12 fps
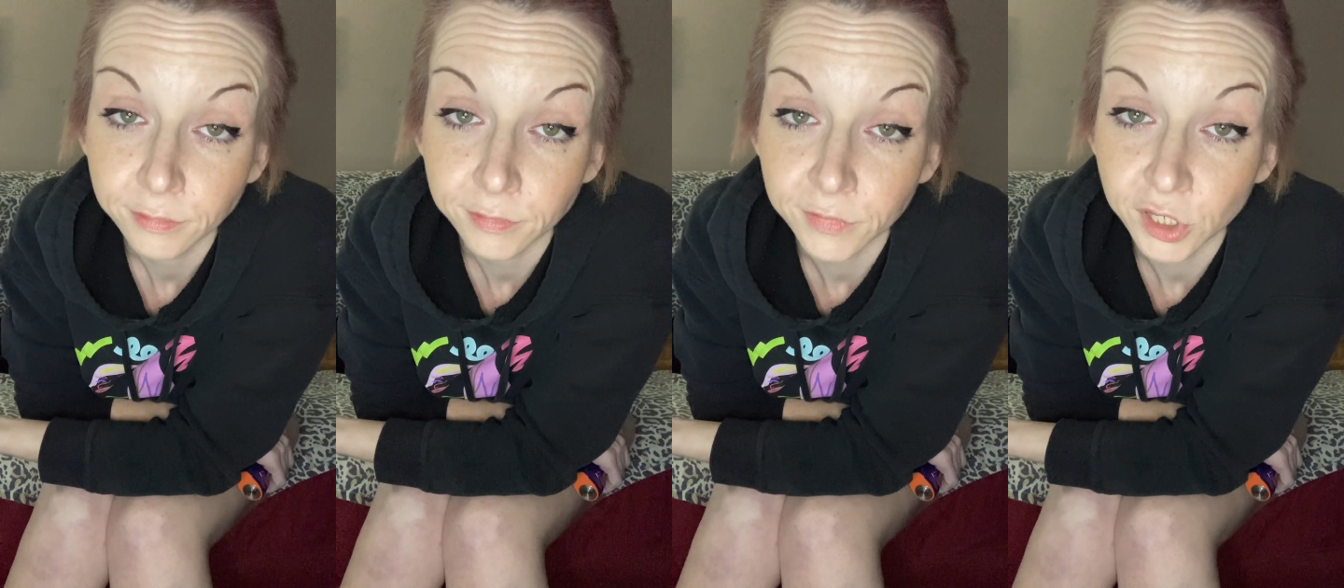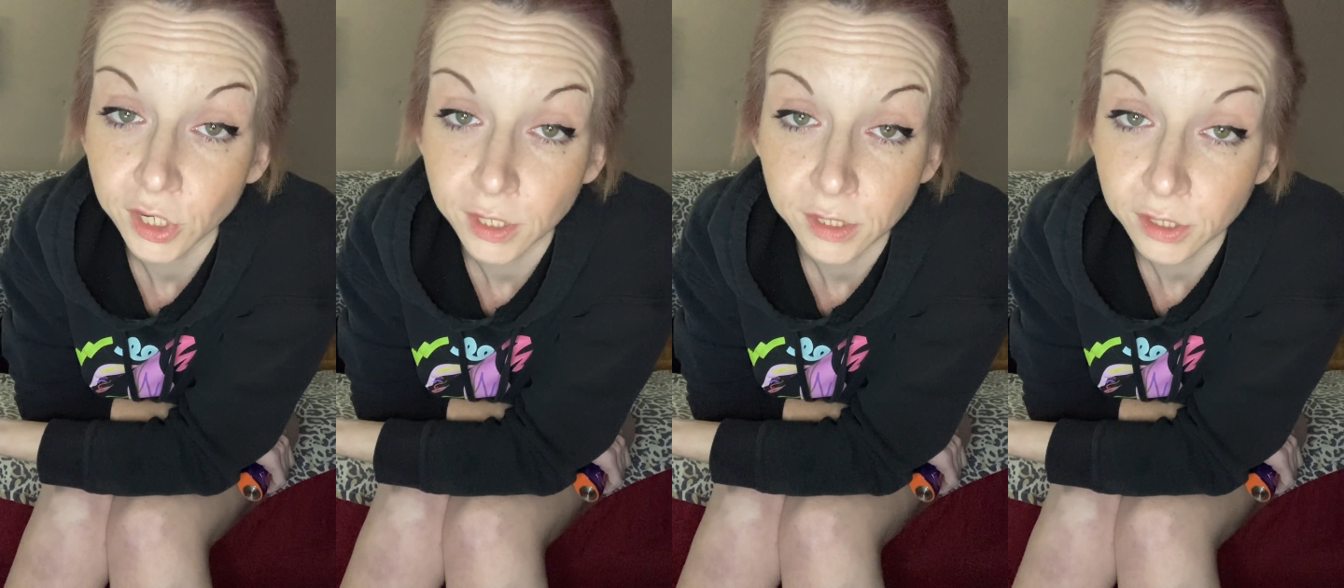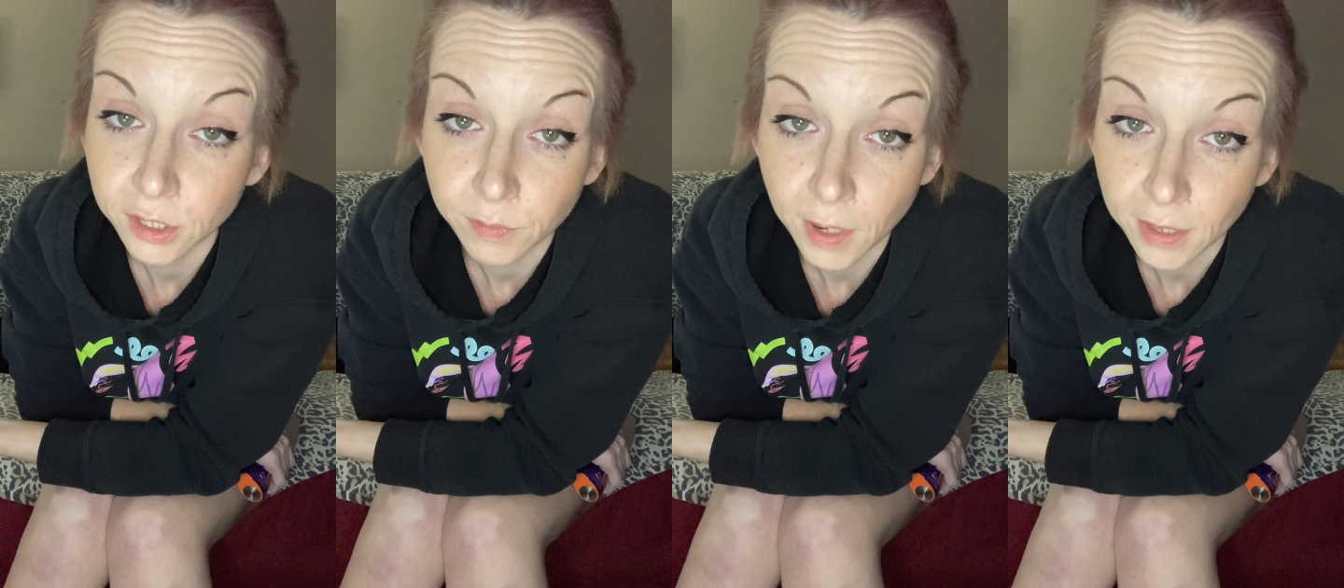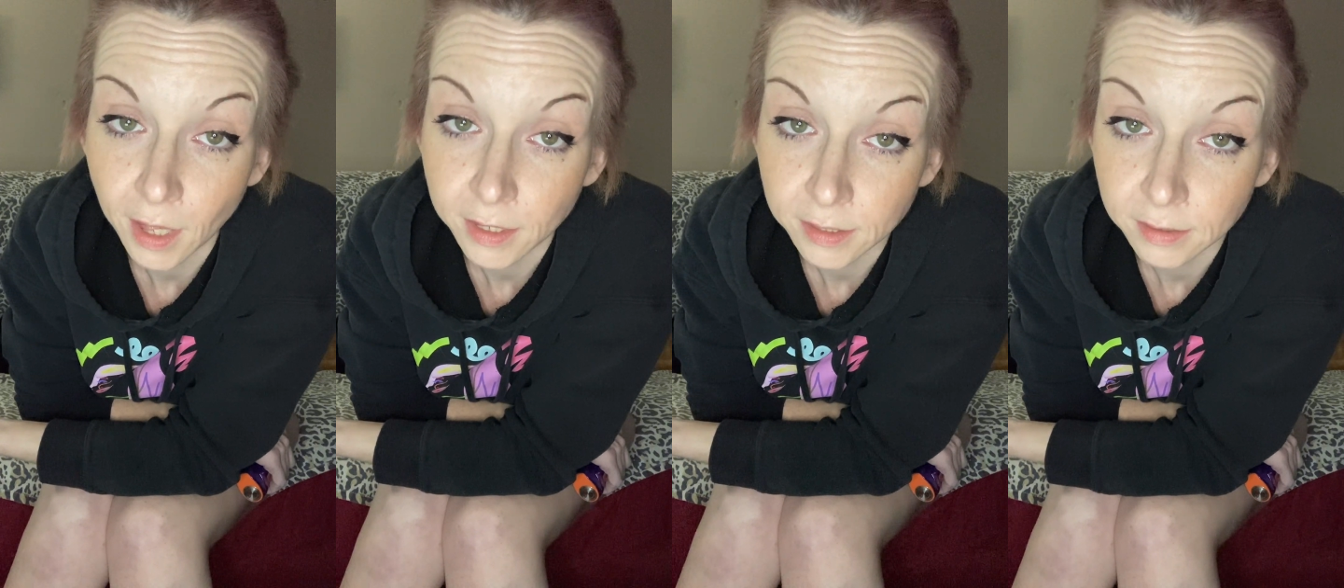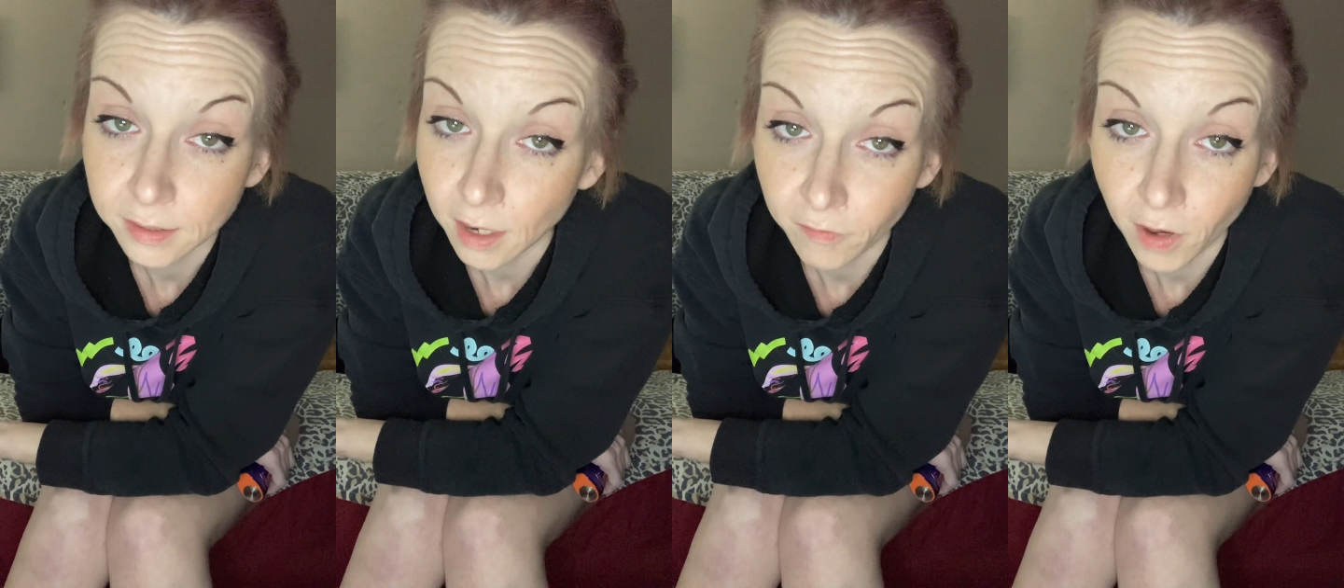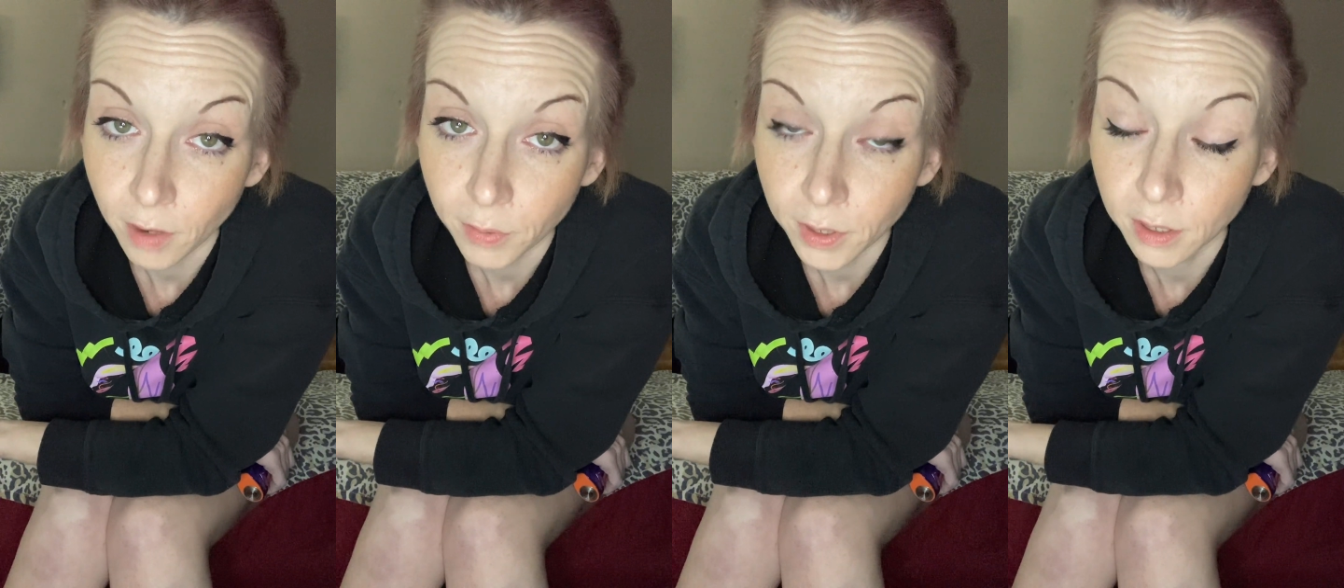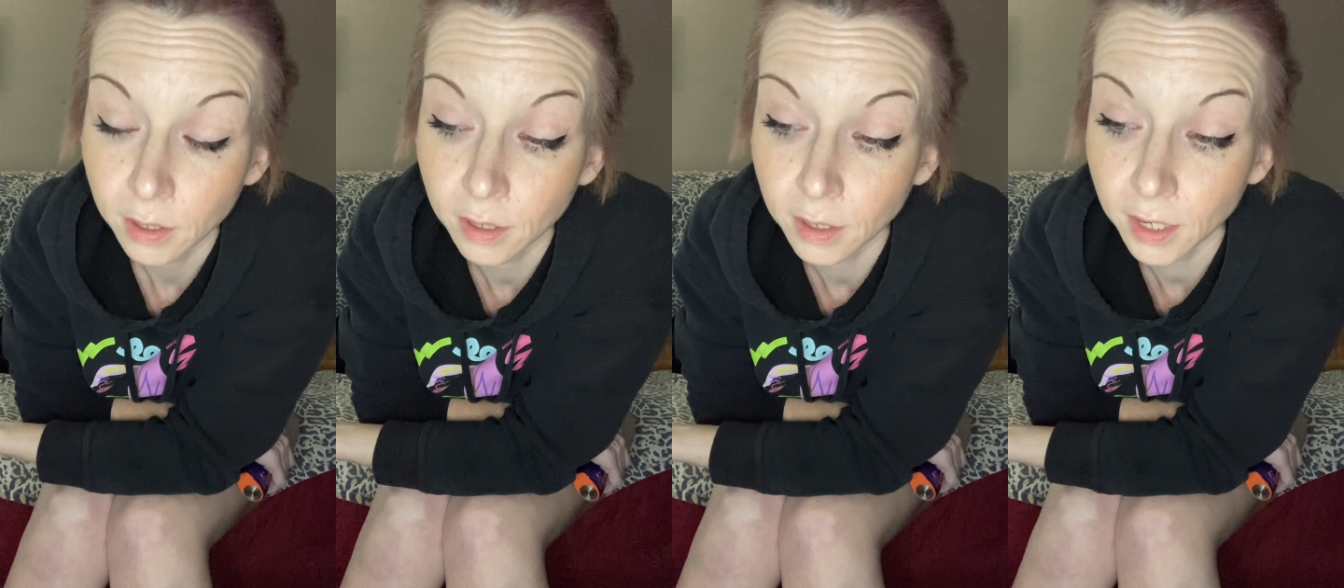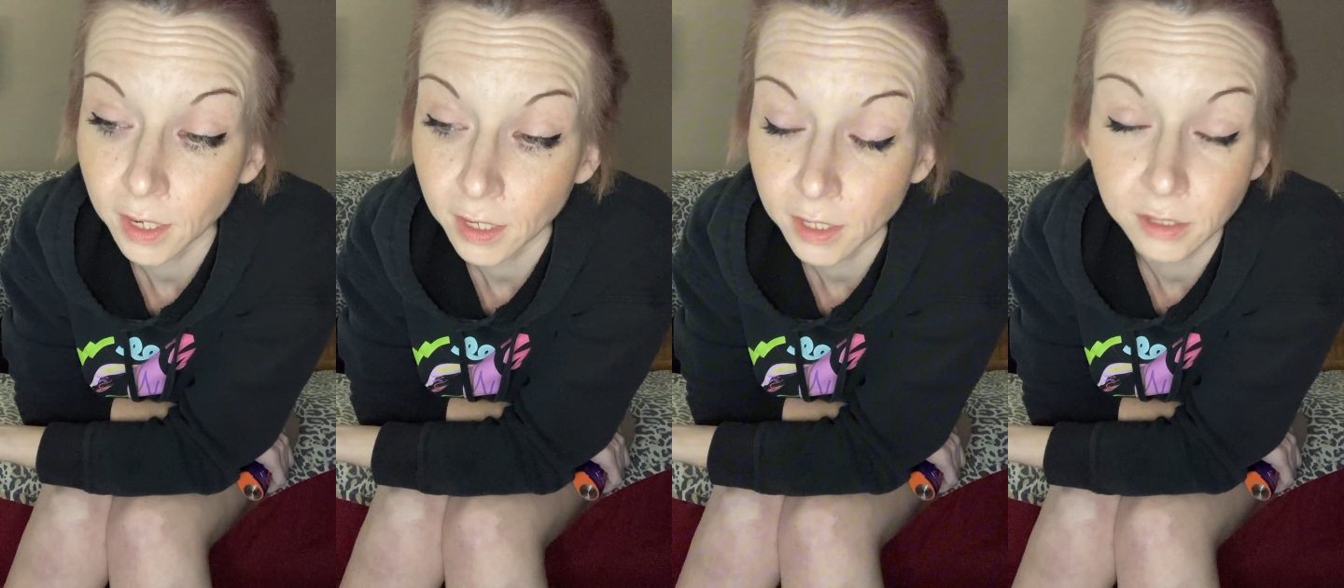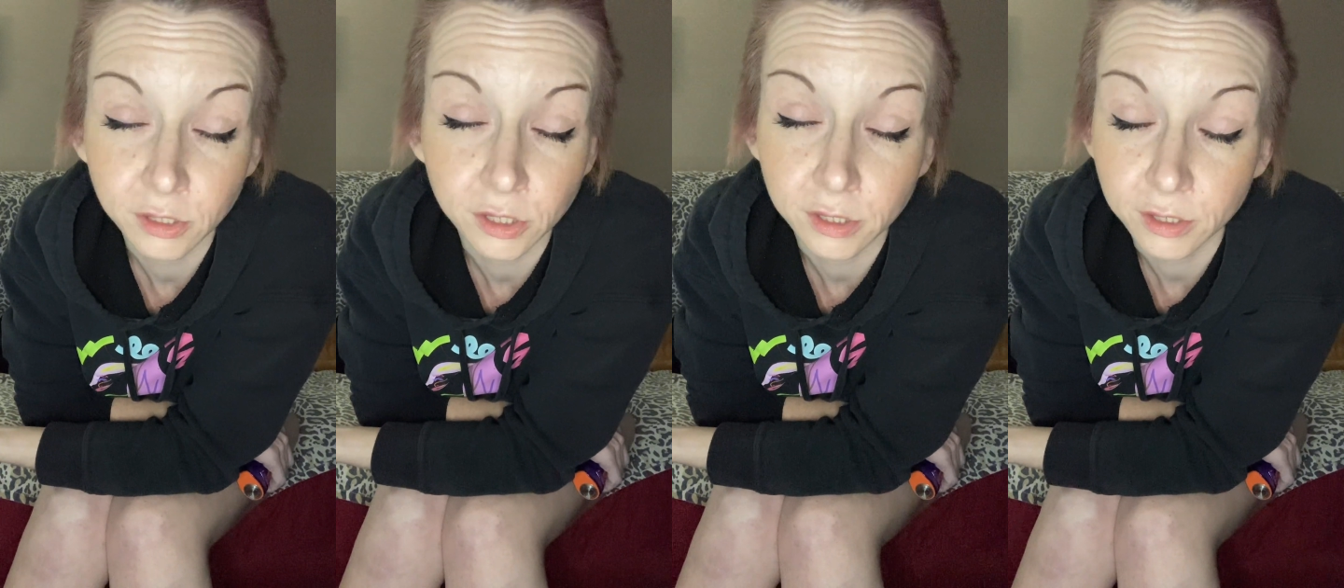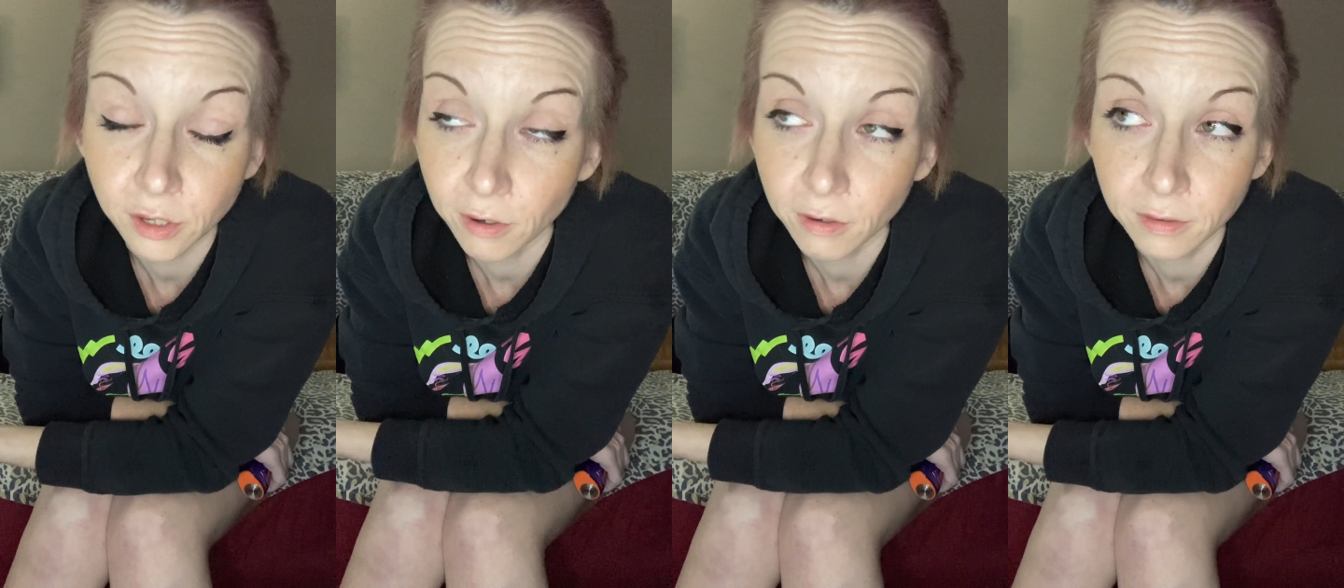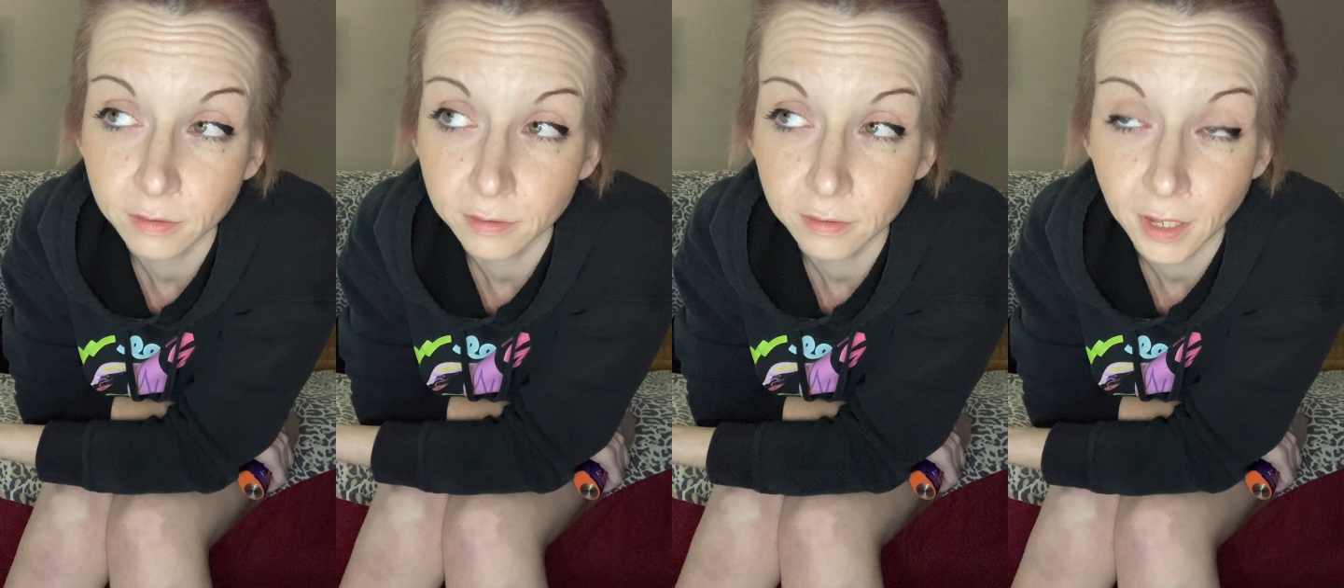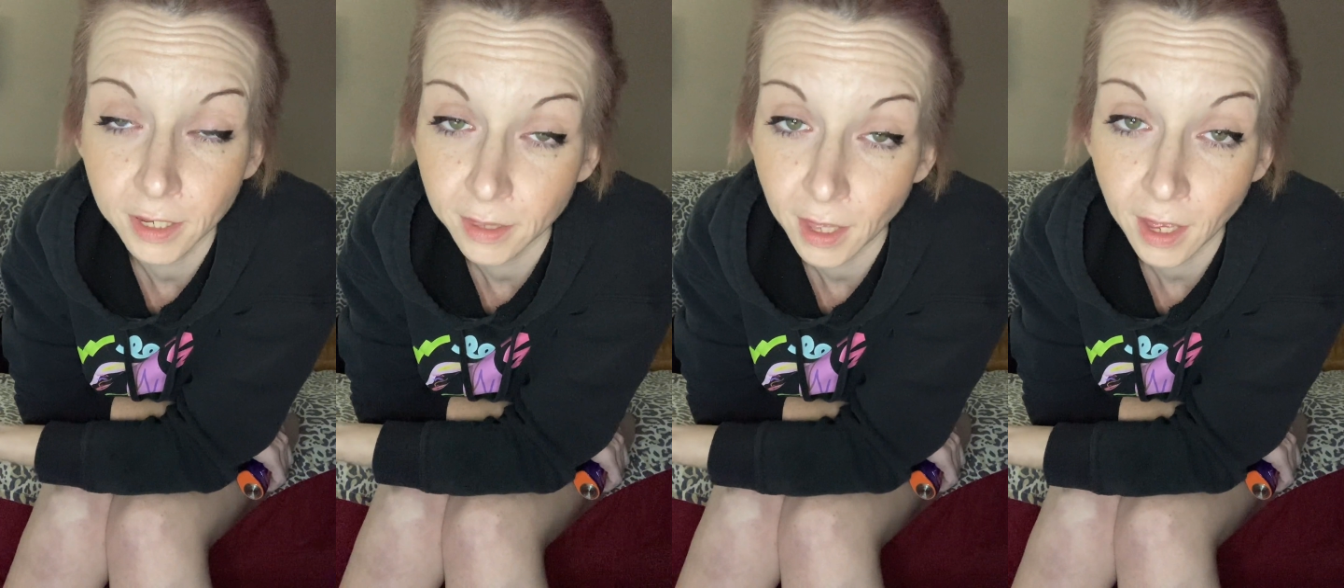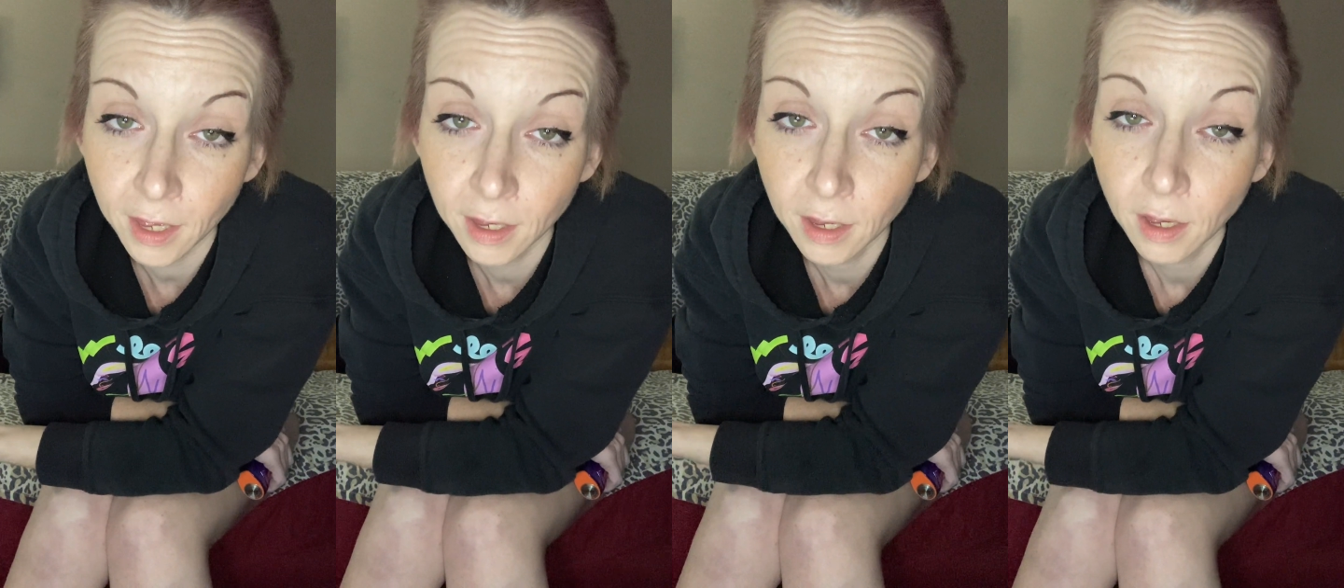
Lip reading: She doesn't just make that stuff up, and it doesn't just start like that.